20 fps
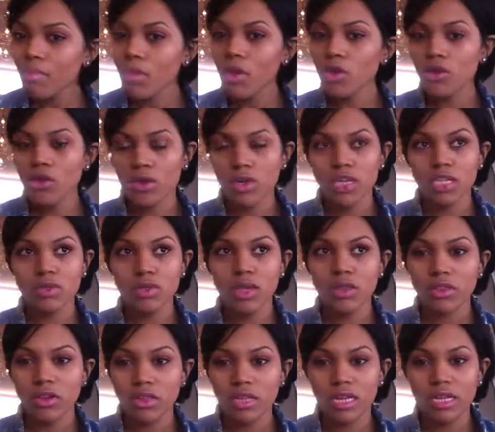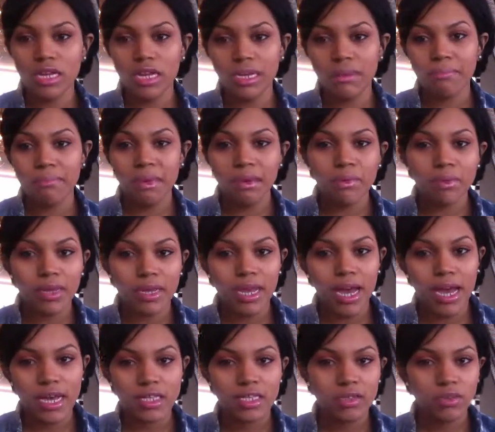you know that's what I thought they like meant when they
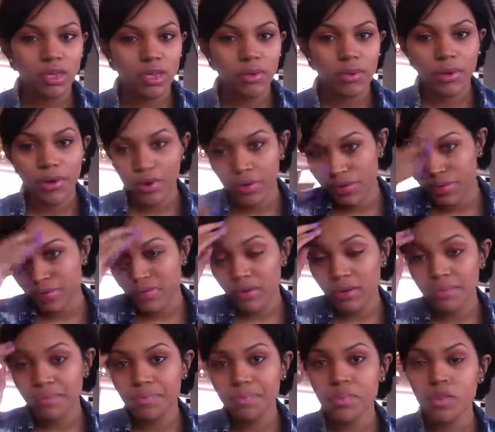asked you like where are you from.